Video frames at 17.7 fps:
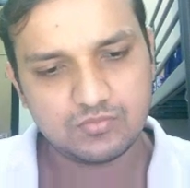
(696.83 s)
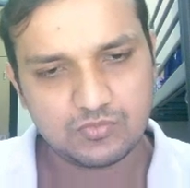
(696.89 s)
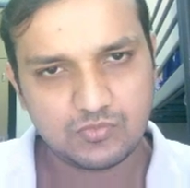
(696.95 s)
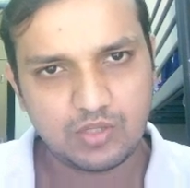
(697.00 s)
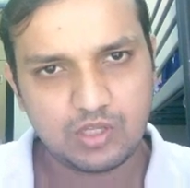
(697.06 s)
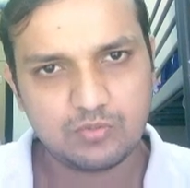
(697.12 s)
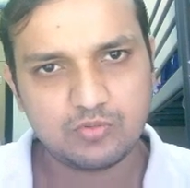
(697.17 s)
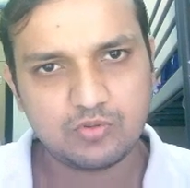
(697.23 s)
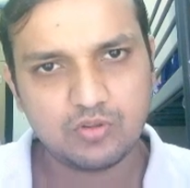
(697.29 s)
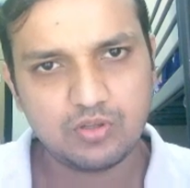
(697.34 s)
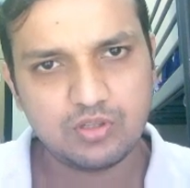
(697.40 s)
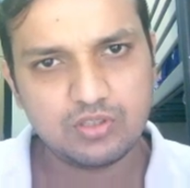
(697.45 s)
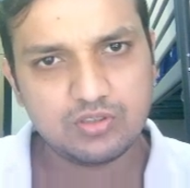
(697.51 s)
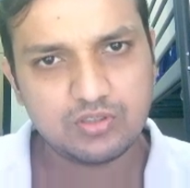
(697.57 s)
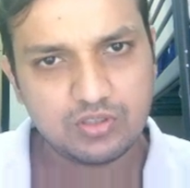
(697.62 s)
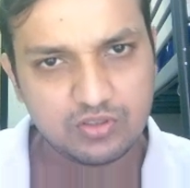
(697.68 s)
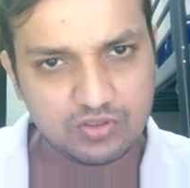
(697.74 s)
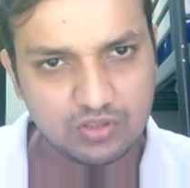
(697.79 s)
I'm sorry,
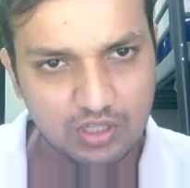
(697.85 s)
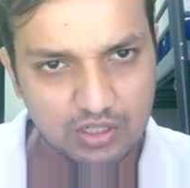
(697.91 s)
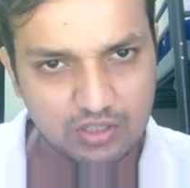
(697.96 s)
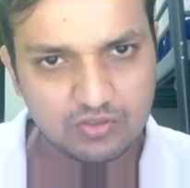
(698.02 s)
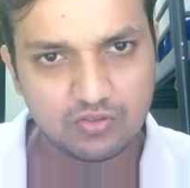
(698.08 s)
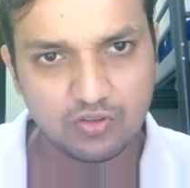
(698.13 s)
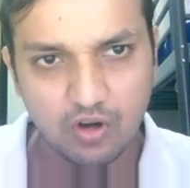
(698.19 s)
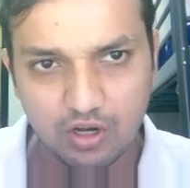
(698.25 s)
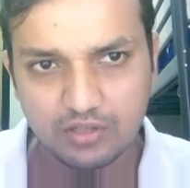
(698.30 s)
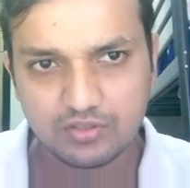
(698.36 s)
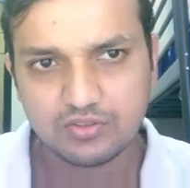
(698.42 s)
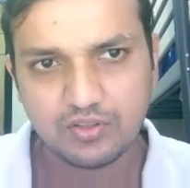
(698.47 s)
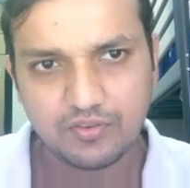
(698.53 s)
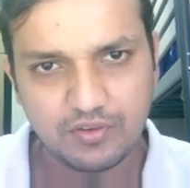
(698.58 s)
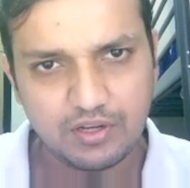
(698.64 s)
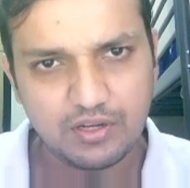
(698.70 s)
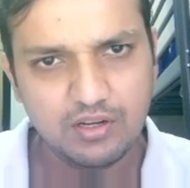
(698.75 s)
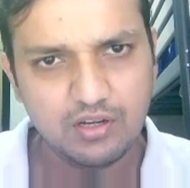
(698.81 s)
this cell is not a
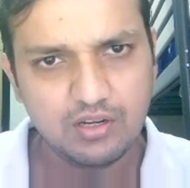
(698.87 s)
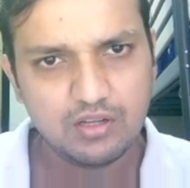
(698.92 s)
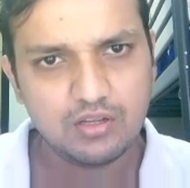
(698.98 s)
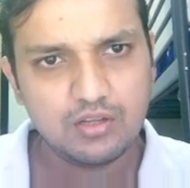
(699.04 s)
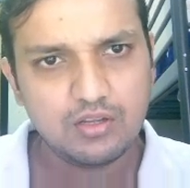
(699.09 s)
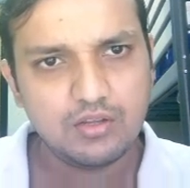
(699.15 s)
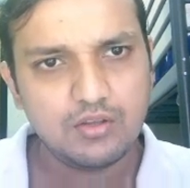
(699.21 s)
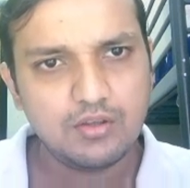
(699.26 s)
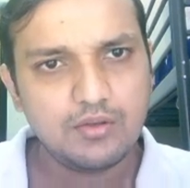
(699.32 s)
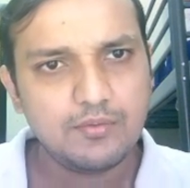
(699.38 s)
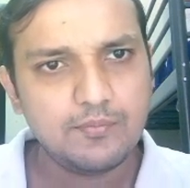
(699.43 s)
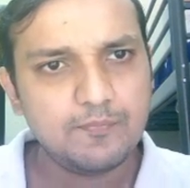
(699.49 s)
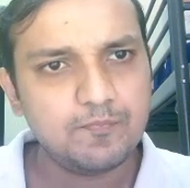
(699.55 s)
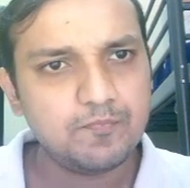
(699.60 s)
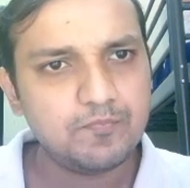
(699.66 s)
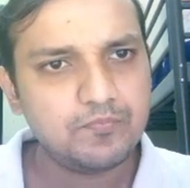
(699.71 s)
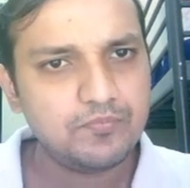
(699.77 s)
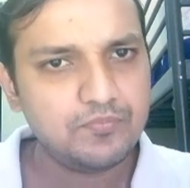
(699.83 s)
7.
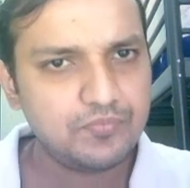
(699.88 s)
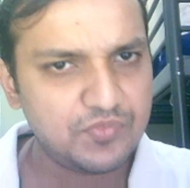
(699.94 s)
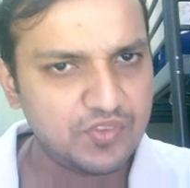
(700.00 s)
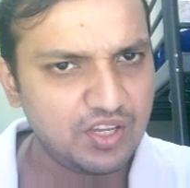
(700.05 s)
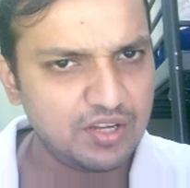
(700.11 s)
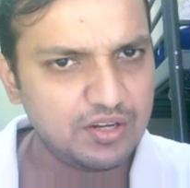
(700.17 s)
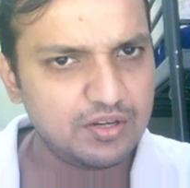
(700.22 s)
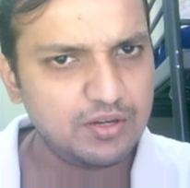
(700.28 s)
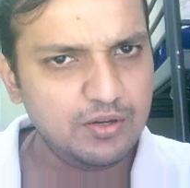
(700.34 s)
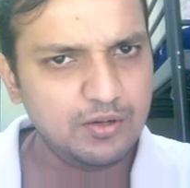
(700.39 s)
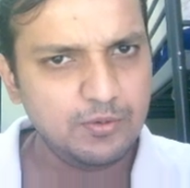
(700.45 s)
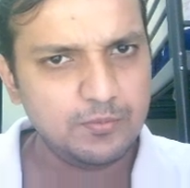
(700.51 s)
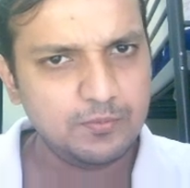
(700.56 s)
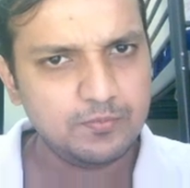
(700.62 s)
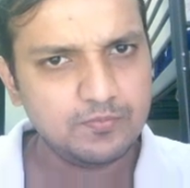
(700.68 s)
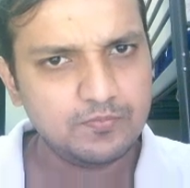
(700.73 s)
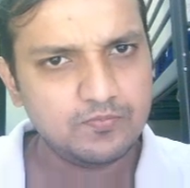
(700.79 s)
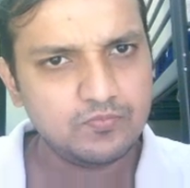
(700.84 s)
Then
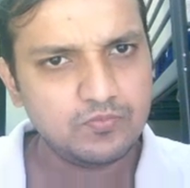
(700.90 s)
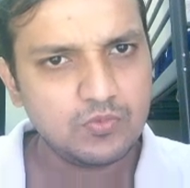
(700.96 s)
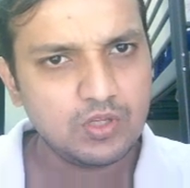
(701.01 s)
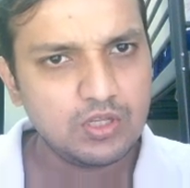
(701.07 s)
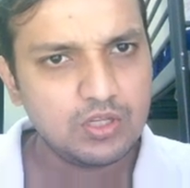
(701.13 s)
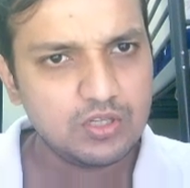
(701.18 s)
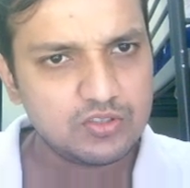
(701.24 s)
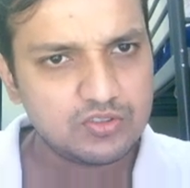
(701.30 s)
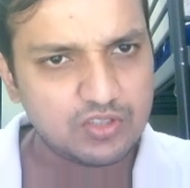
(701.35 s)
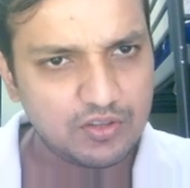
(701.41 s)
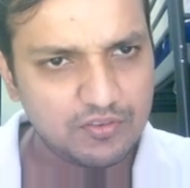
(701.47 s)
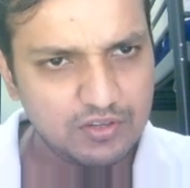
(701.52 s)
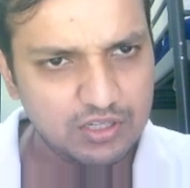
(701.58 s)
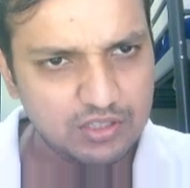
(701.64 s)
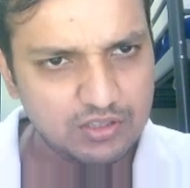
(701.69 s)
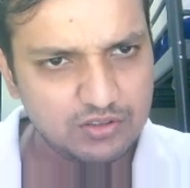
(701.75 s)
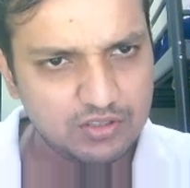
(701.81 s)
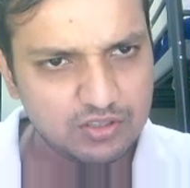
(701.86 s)
7
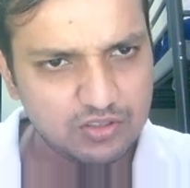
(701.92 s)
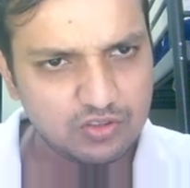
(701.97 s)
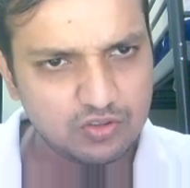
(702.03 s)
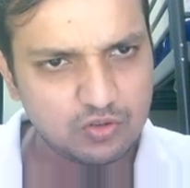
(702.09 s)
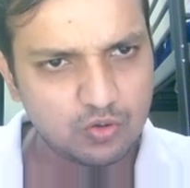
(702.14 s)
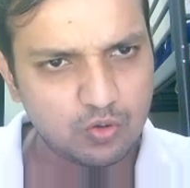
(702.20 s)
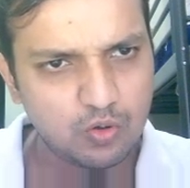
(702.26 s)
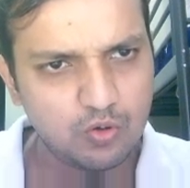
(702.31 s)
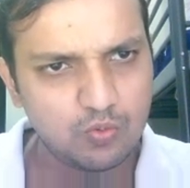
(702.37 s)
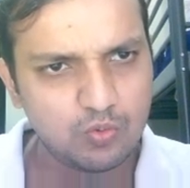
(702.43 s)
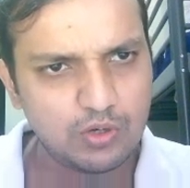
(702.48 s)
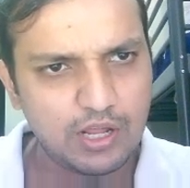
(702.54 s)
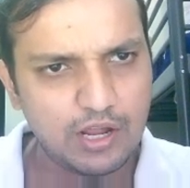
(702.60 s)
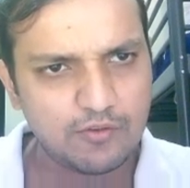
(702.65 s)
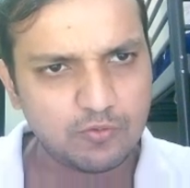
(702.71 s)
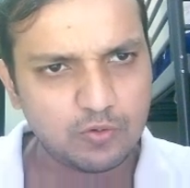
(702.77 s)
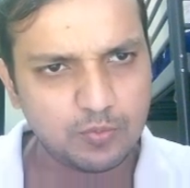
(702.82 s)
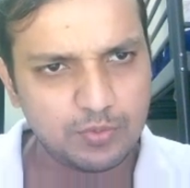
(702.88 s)
in this row would
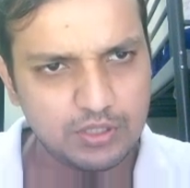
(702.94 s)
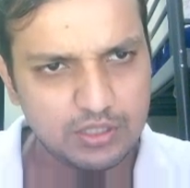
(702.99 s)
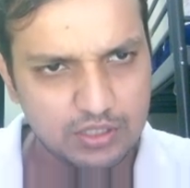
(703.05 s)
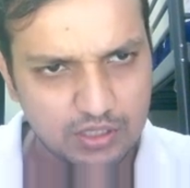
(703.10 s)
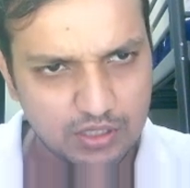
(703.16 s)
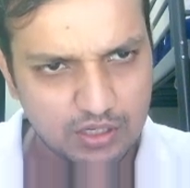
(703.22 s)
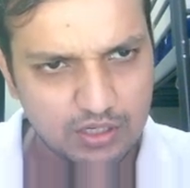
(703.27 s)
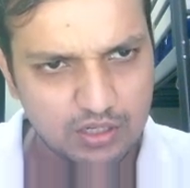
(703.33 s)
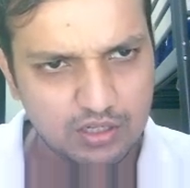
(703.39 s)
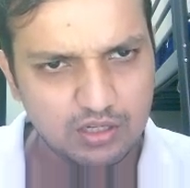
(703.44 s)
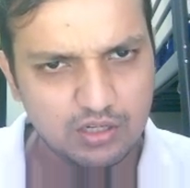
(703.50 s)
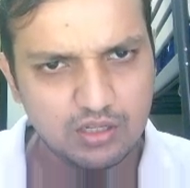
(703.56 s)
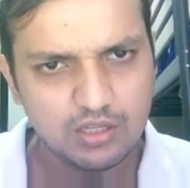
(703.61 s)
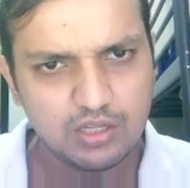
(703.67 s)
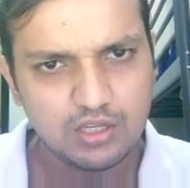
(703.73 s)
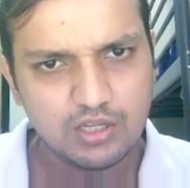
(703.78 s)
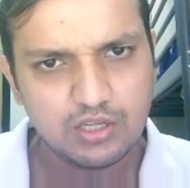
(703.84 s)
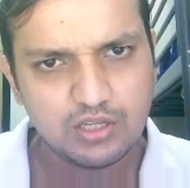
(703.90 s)
have to be here,
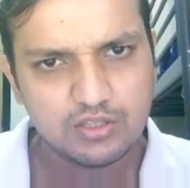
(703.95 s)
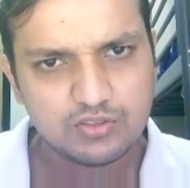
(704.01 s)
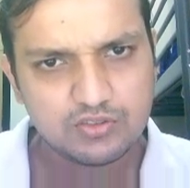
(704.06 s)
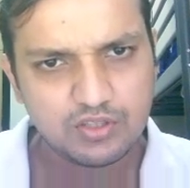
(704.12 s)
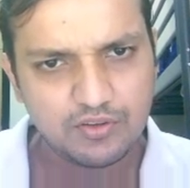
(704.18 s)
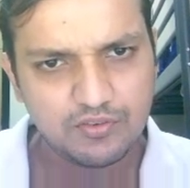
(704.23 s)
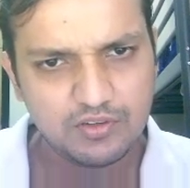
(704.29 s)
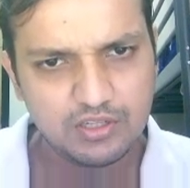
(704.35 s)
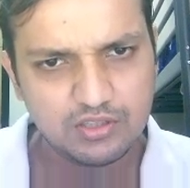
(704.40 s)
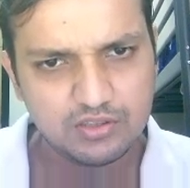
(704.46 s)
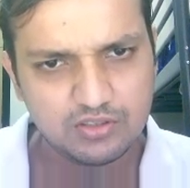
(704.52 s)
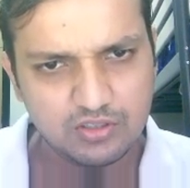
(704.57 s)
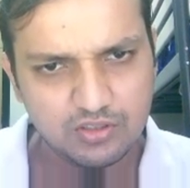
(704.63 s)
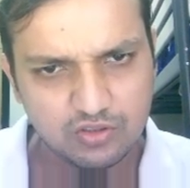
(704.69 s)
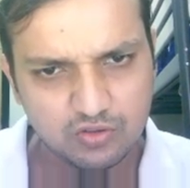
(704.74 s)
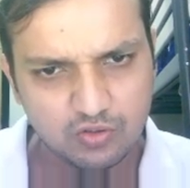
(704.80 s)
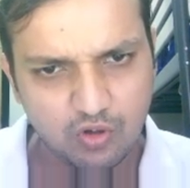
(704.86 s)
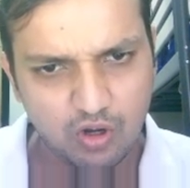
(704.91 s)
7 in
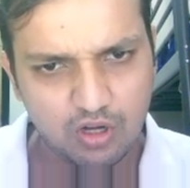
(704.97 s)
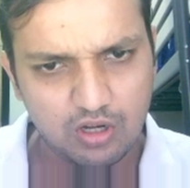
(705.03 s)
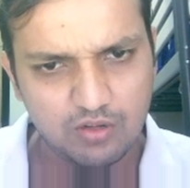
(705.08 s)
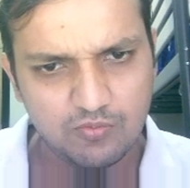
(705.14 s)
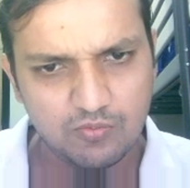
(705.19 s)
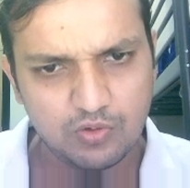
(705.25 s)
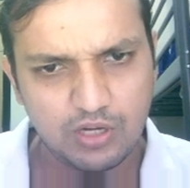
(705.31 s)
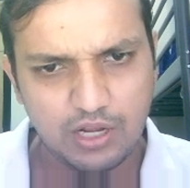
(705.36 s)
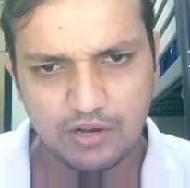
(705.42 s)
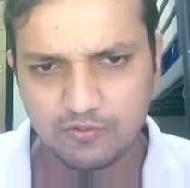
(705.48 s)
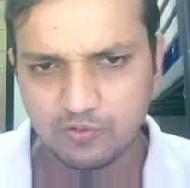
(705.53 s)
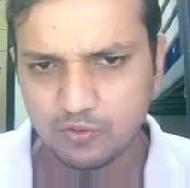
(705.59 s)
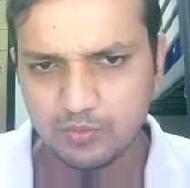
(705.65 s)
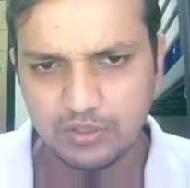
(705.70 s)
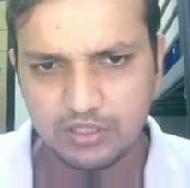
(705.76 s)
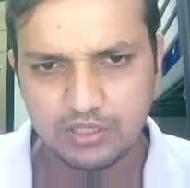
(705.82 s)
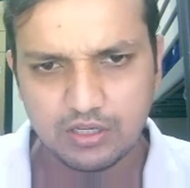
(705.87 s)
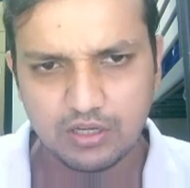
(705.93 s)
this column would have to
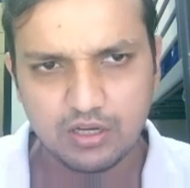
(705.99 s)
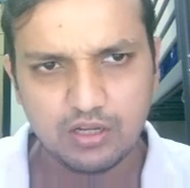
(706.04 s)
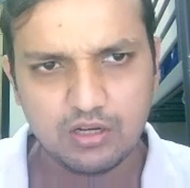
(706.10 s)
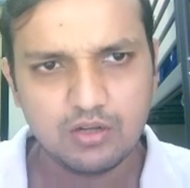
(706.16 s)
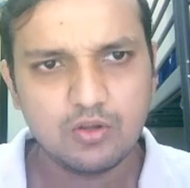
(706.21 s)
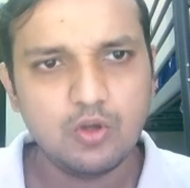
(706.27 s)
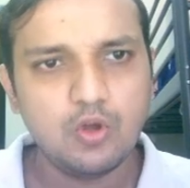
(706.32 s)
be here.